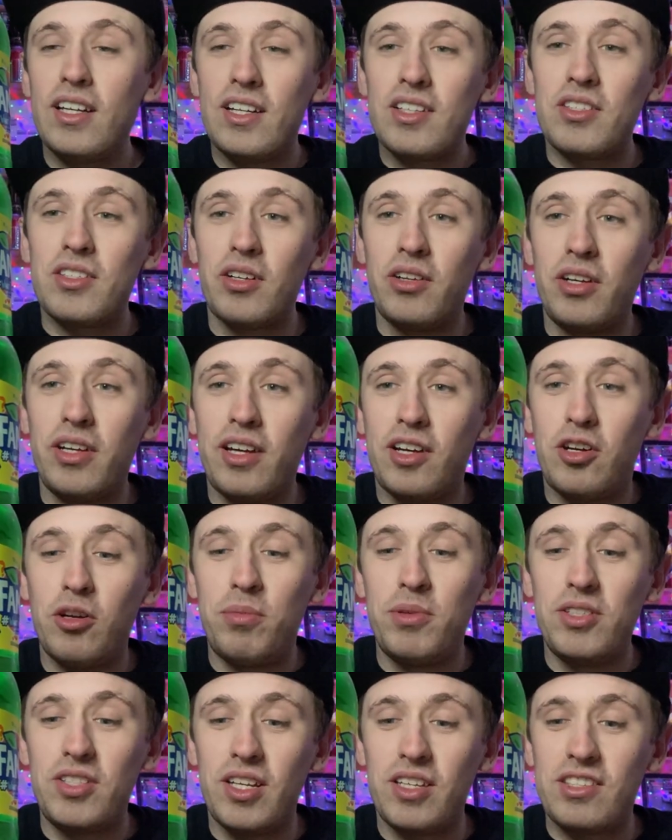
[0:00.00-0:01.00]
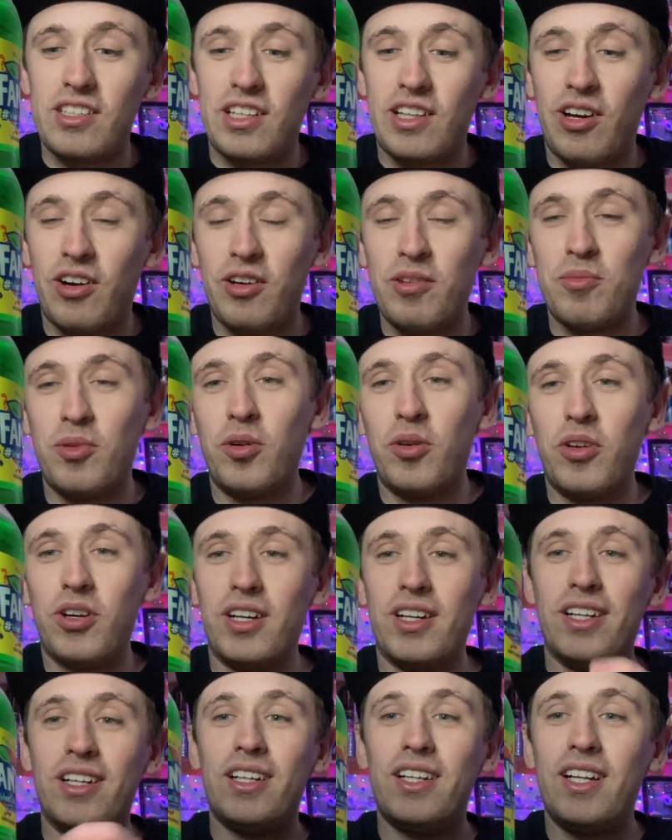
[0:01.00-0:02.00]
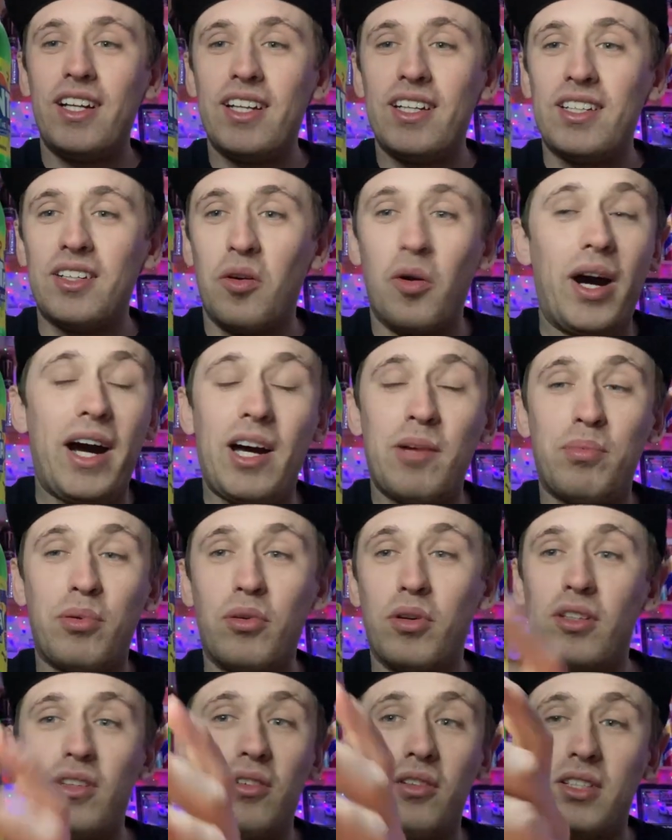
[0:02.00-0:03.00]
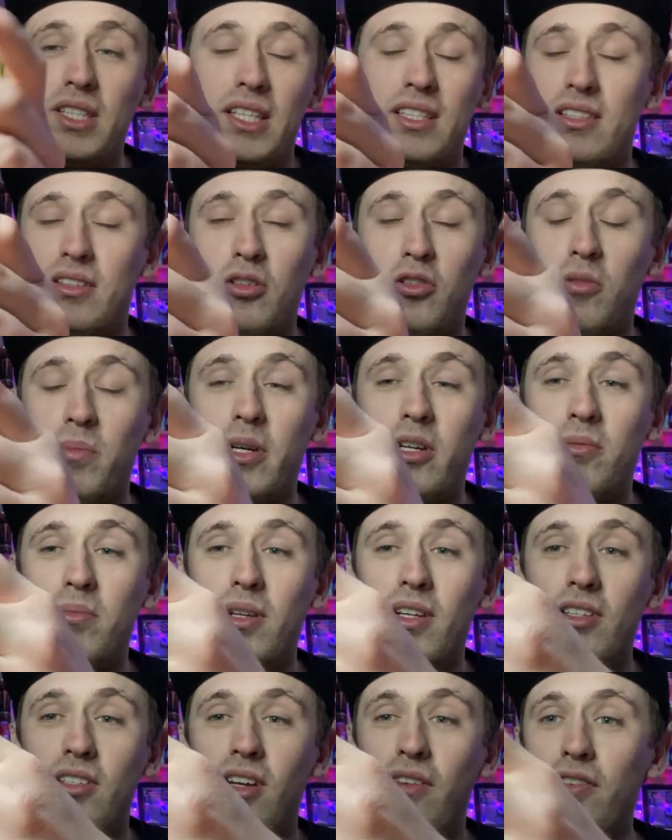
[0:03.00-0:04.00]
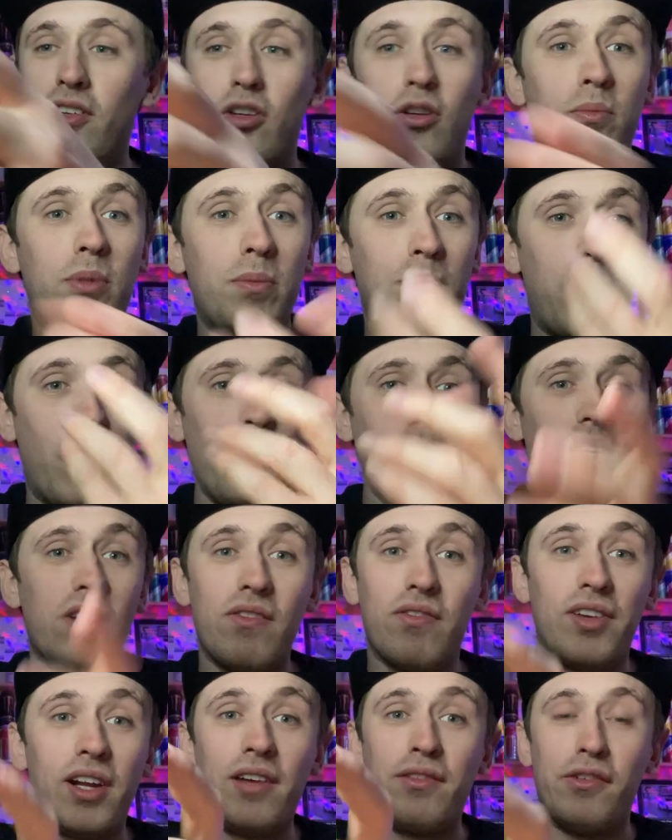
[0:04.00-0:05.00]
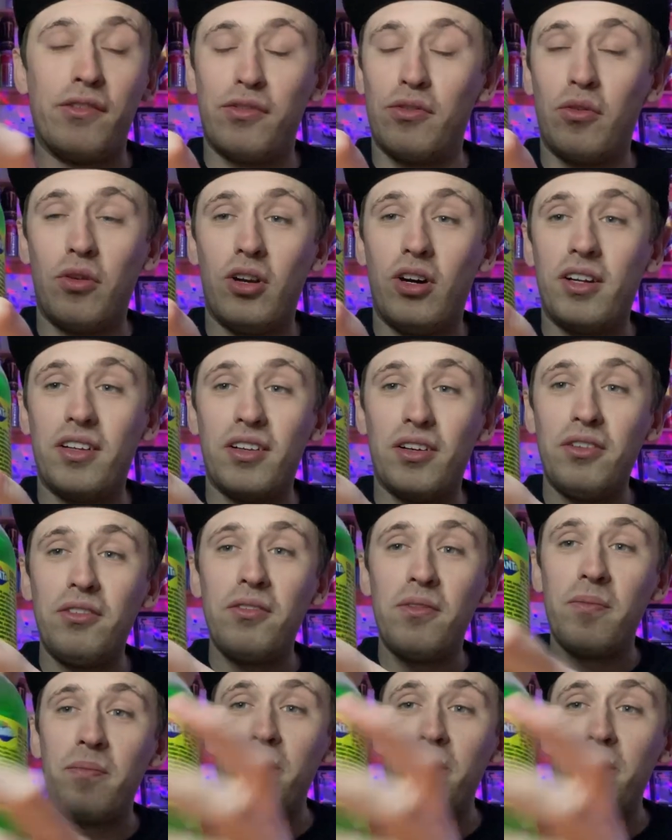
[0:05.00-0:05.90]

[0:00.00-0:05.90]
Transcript: so yeah, it could be zesty lime or uh, or apple, or, or, could be completely something. It could be bogey flavour for all I know.